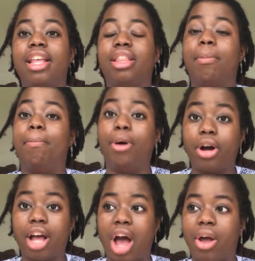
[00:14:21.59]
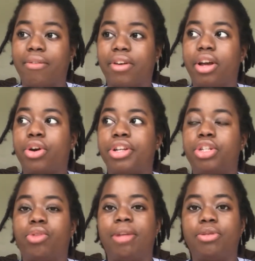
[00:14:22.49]
In the book, however,
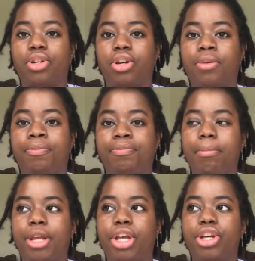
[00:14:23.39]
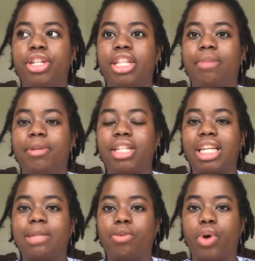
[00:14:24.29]
Chris rapes her because they're busy
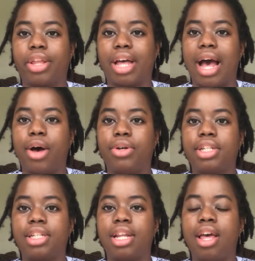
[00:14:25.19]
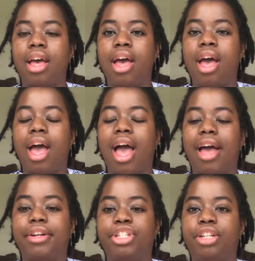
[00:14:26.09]
exploring the house,
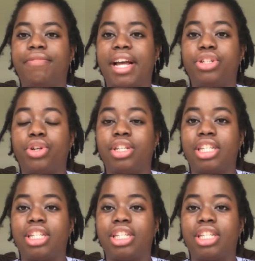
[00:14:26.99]
and she finds her